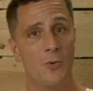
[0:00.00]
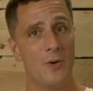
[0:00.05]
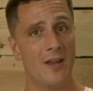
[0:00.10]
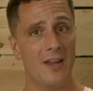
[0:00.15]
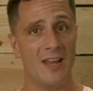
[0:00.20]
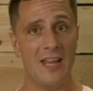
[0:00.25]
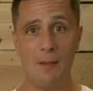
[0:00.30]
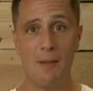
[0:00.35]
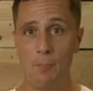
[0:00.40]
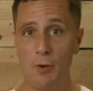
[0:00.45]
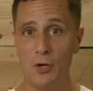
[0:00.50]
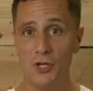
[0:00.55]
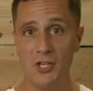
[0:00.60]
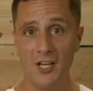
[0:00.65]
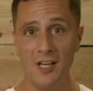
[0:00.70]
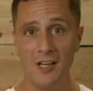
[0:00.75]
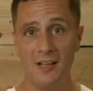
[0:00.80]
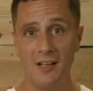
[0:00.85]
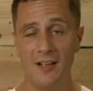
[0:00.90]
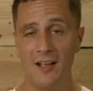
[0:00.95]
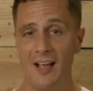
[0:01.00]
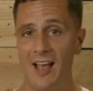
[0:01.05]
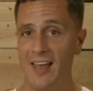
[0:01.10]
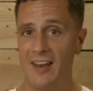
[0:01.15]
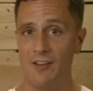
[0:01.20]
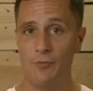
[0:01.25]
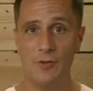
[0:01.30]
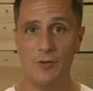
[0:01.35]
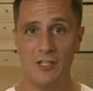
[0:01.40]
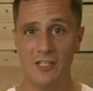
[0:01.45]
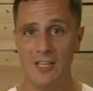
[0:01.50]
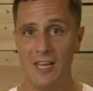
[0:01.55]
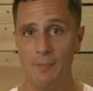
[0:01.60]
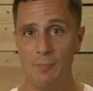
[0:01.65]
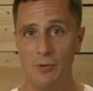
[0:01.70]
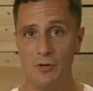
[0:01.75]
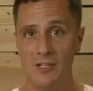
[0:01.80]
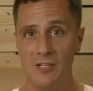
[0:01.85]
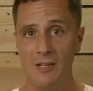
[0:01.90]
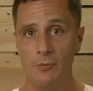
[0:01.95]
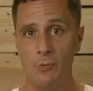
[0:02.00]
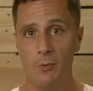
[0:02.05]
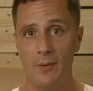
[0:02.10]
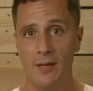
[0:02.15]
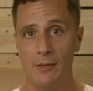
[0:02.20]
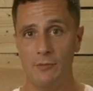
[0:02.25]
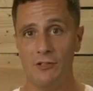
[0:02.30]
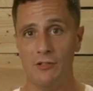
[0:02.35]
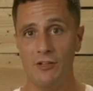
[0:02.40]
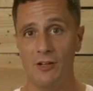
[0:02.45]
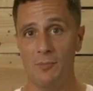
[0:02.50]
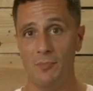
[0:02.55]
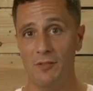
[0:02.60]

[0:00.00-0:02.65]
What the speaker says: we can keep pushing, and if we just keep pushing, we'll be able to do it.